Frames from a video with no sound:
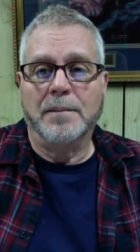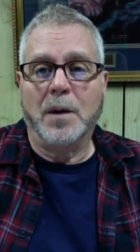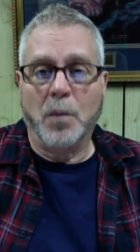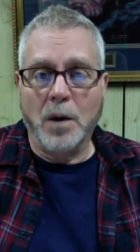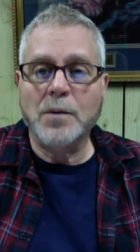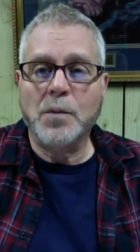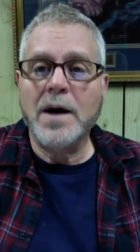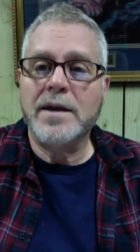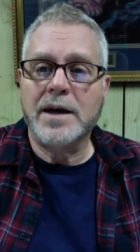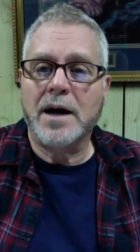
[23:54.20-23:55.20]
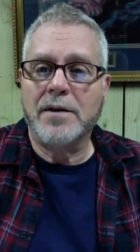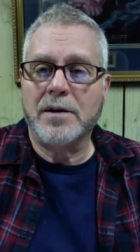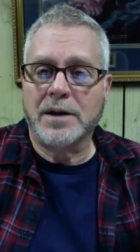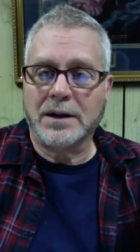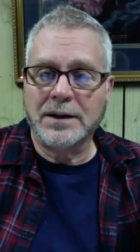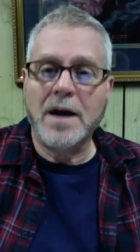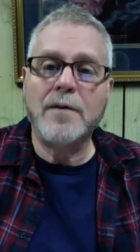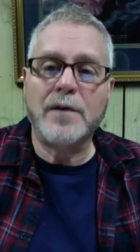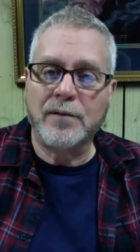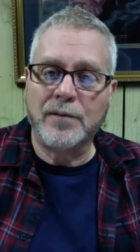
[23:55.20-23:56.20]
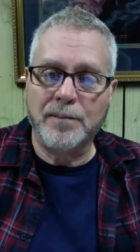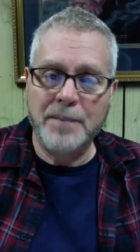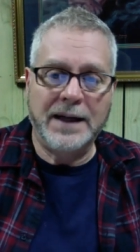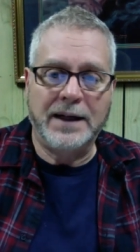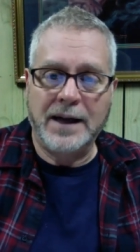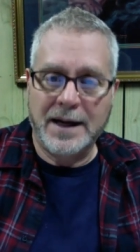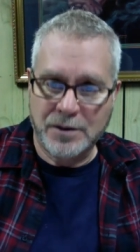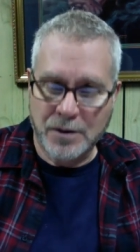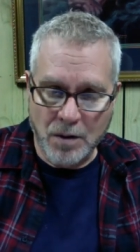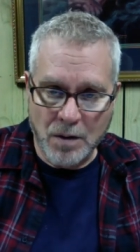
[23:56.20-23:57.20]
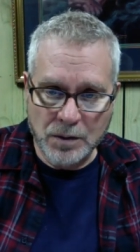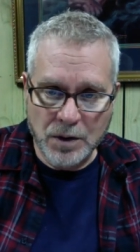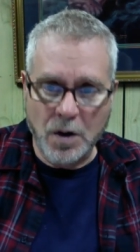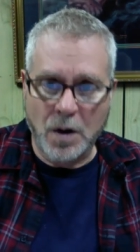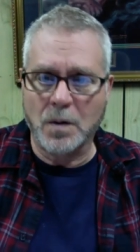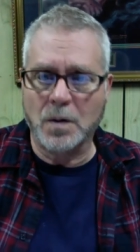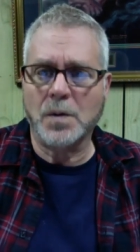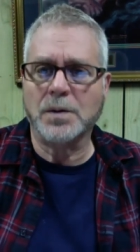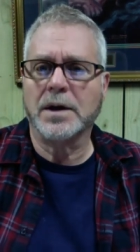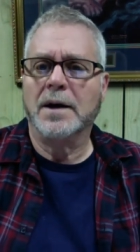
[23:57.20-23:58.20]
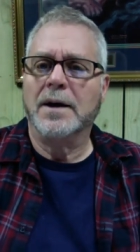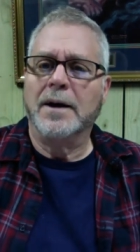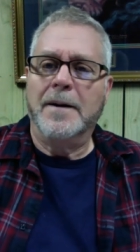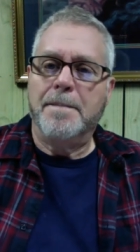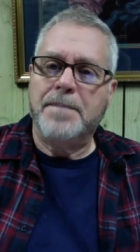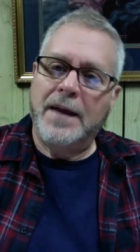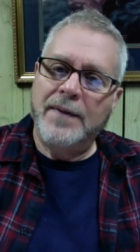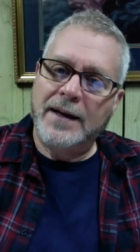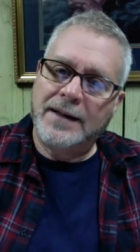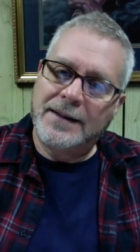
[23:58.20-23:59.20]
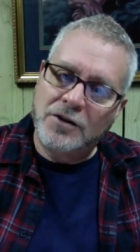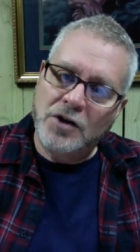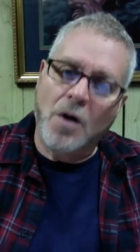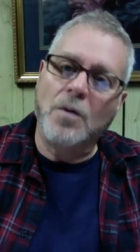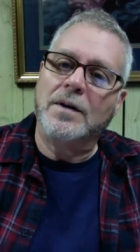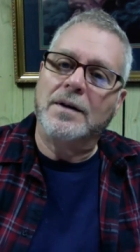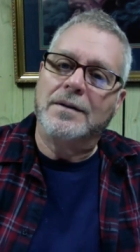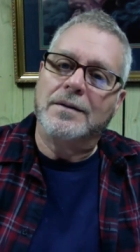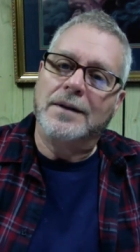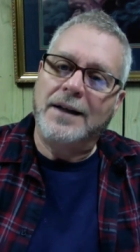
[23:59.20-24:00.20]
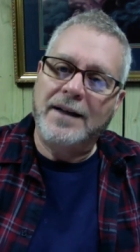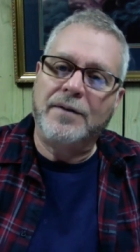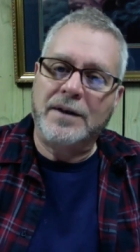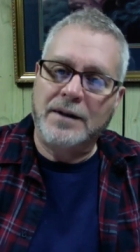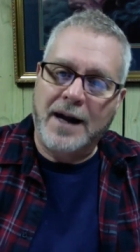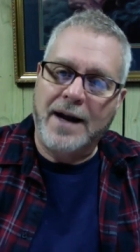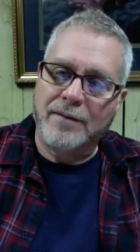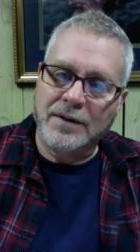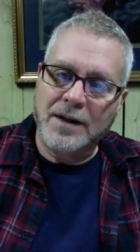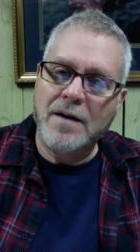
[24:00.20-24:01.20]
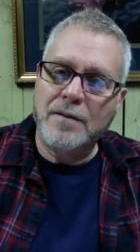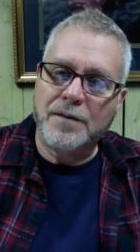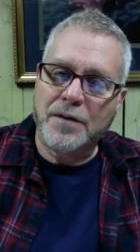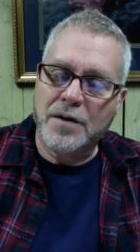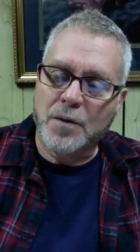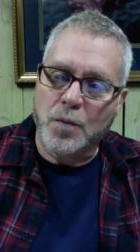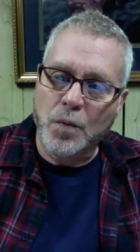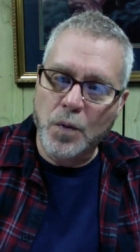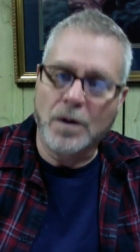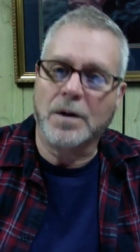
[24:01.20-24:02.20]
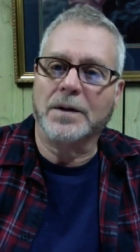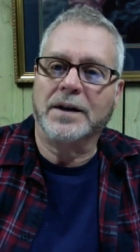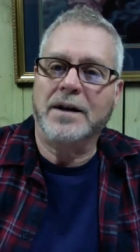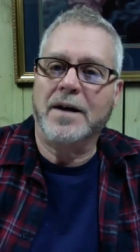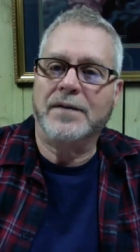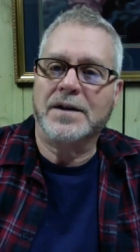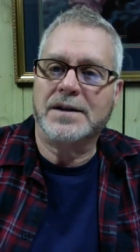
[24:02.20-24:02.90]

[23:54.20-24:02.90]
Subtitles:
But one way or the other, the love of many has grown cold, and they don't even have love for the world enough to